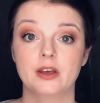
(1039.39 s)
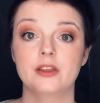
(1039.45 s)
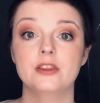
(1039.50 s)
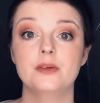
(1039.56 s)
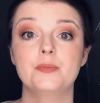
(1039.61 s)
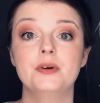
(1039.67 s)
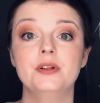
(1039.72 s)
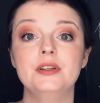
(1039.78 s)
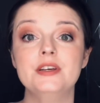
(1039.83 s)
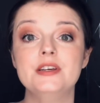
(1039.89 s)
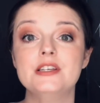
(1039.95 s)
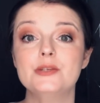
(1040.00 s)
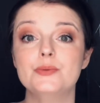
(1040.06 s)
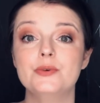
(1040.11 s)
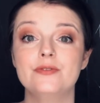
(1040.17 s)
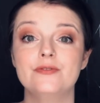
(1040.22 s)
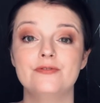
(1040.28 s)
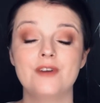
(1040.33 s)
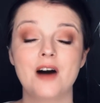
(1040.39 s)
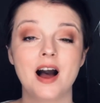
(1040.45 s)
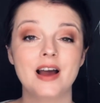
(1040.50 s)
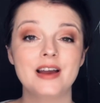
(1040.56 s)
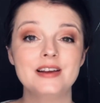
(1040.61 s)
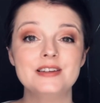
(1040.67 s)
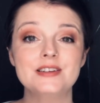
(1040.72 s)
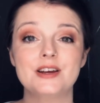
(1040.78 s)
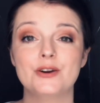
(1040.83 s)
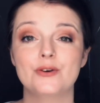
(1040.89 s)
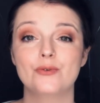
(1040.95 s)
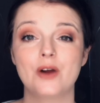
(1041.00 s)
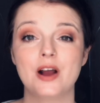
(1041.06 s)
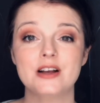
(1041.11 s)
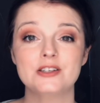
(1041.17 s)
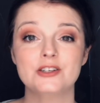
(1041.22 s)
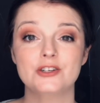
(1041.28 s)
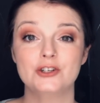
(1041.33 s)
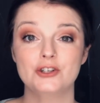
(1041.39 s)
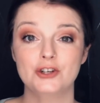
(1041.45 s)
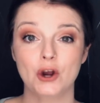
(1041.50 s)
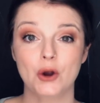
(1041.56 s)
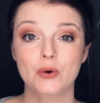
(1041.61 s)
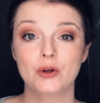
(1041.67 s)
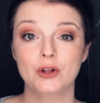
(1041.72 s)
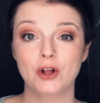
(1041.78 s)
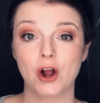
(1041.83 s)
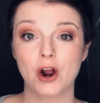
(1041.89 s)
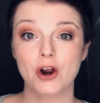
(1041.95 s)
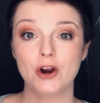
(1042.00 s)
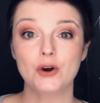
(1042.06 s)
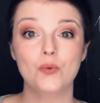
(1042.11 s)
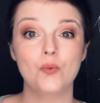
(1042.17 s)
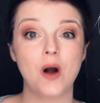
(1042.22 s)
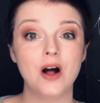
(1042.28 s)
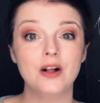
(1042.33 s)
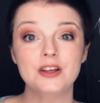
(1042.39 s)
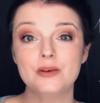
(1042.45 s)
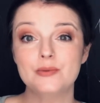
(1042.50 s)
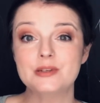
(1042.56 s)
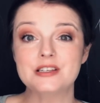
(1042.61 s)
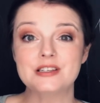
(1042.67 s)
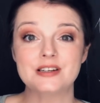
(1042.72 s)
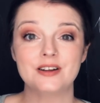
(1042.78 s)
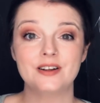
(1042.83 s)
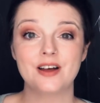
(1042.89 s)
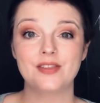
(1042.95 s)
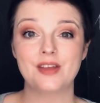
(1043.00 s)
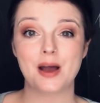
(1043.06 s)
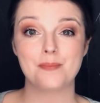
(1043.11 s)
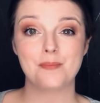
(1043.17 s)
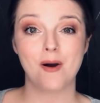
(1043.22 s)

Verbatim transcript: The police would find and arrest Joe Clark while he was still at that